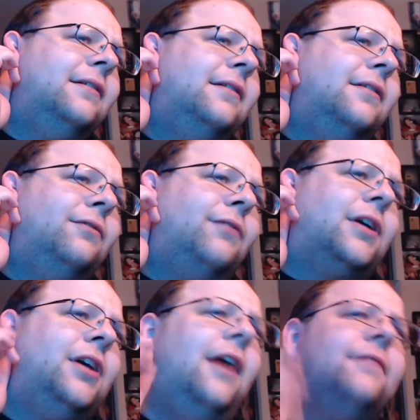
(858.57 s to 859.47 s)

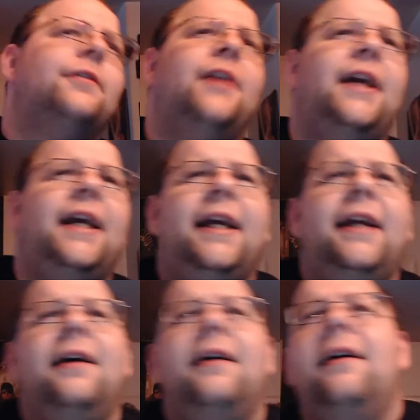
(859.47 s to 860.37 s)
Recovery.
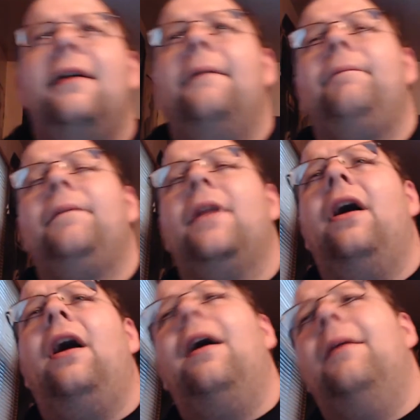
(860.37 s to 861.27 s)

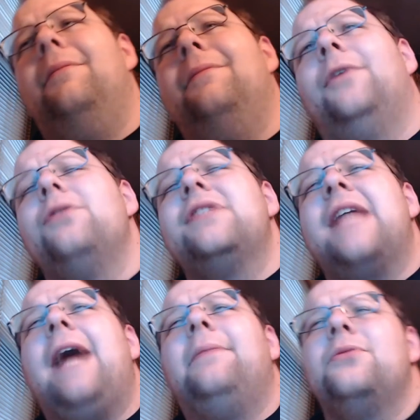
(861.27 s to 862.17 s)
Those
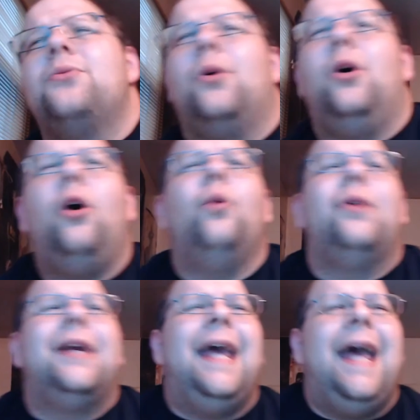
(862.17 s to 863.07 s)
albums were
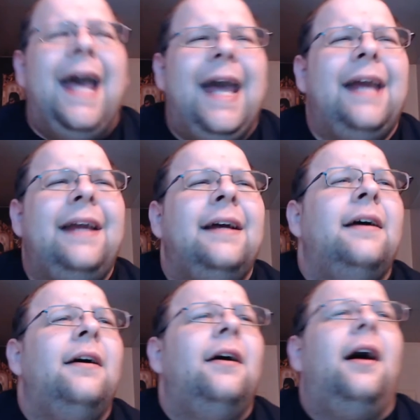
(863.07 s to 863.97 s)
okay.
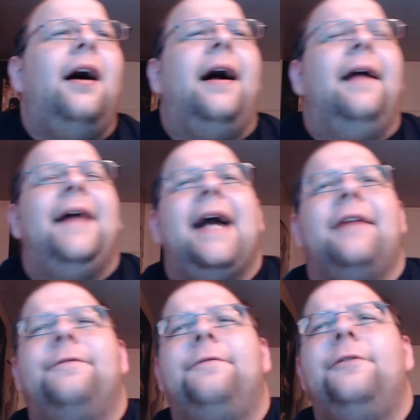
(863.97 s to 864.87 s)
They had a
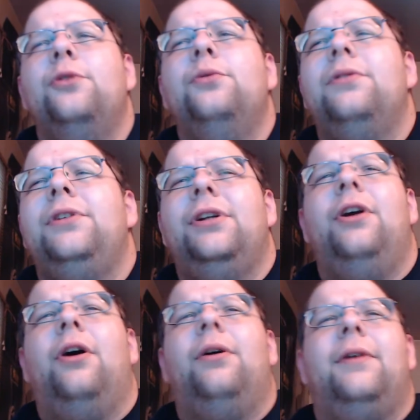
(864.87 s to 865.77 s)
few
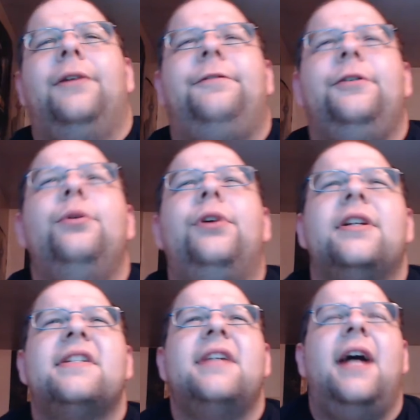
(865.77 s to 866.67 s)
good
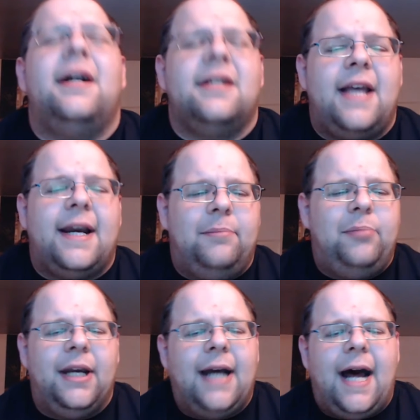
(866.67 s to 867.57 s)
songs I could
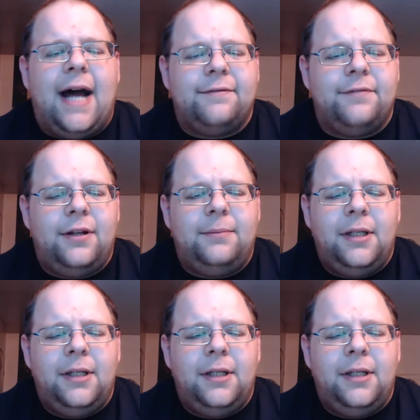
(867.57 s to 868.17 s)
pick out of them.